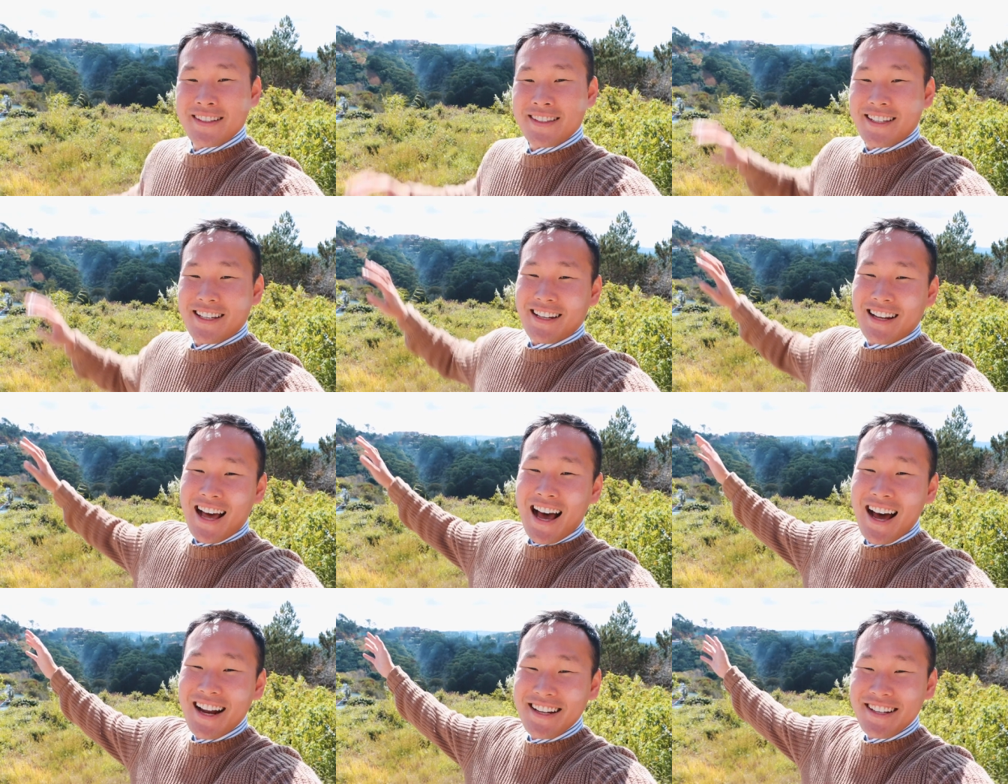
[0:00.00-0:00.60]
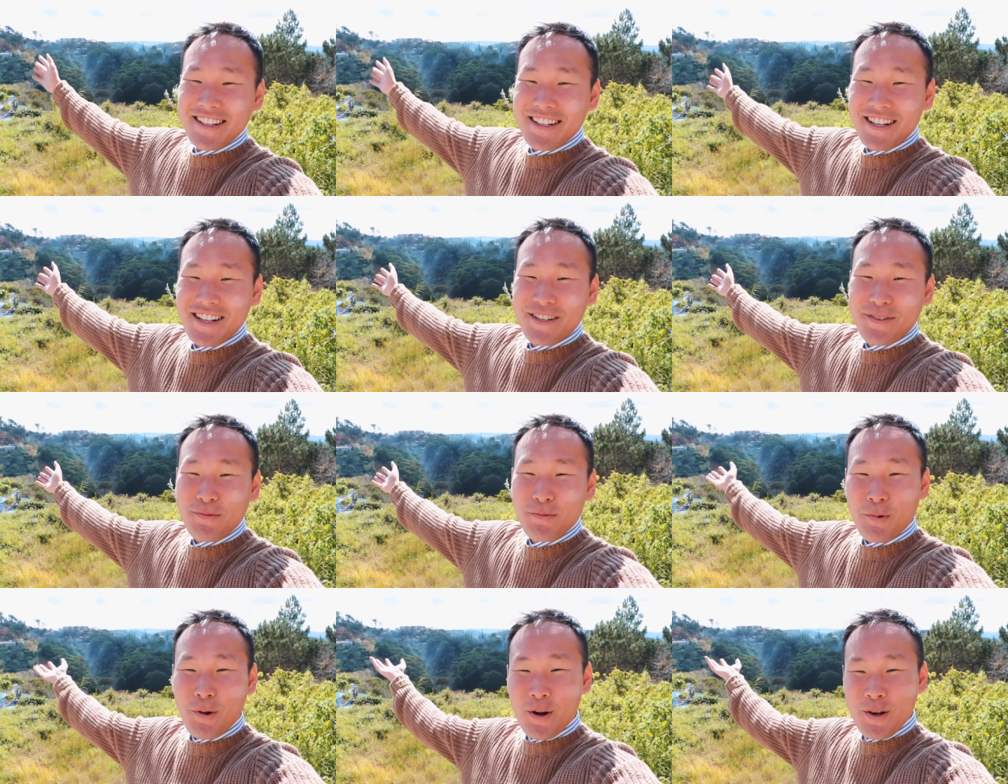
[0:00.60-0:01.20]
Dalat is
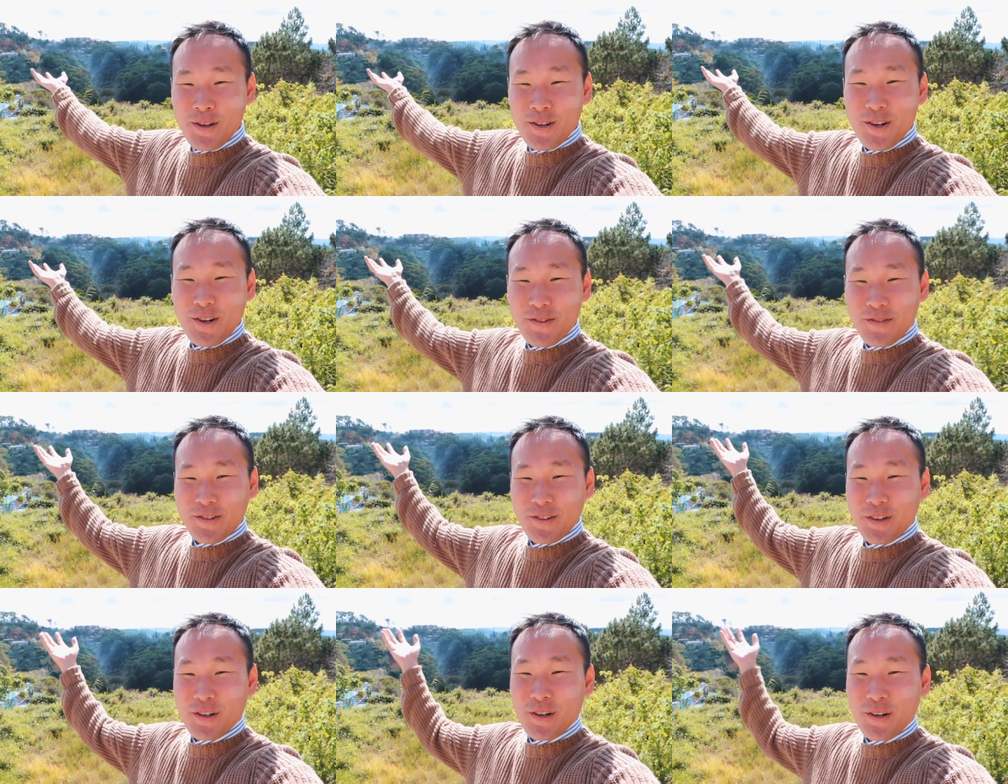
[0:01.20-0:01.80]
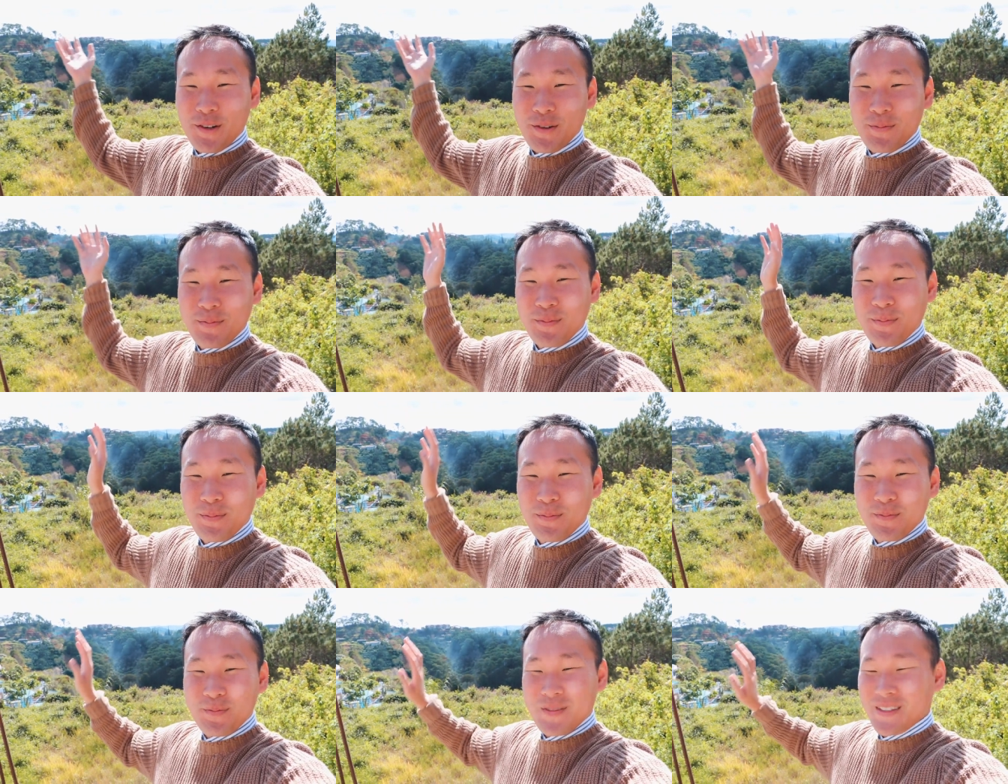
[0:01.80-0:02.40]
this wonderful,
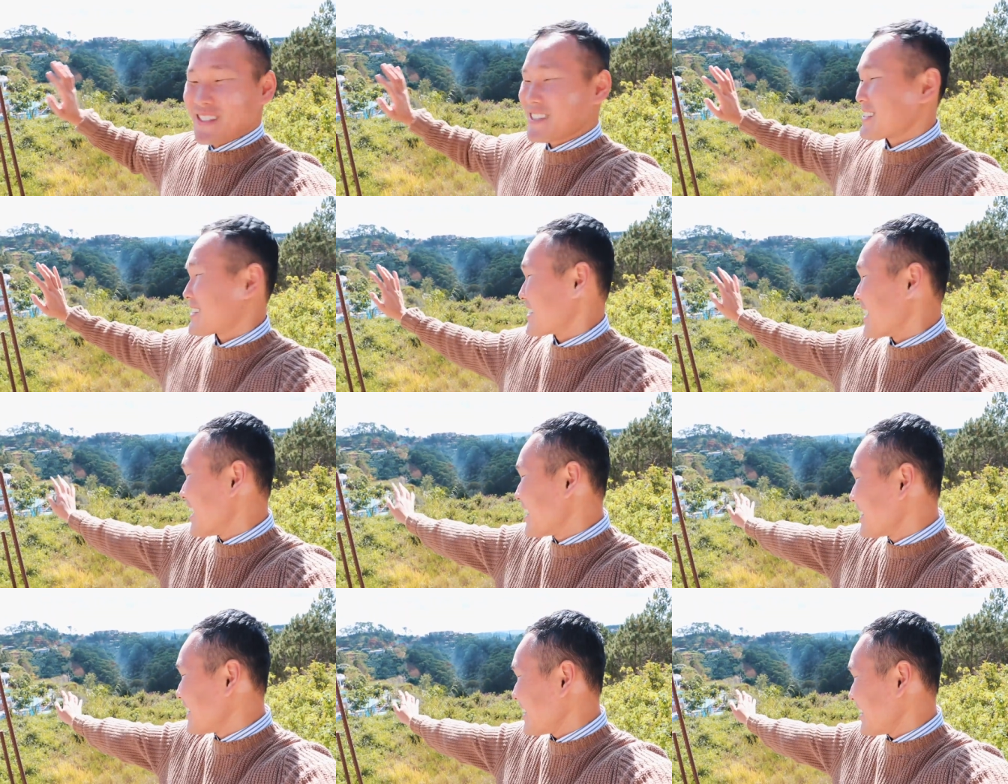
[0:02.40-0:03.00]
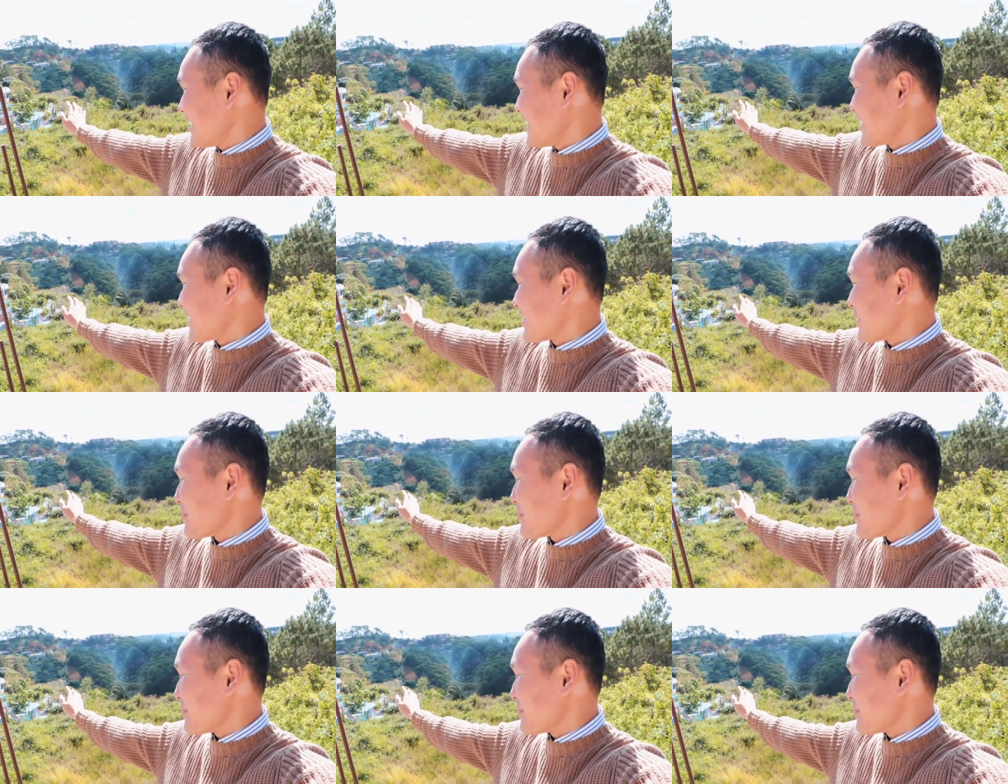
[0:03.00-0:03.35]
stunning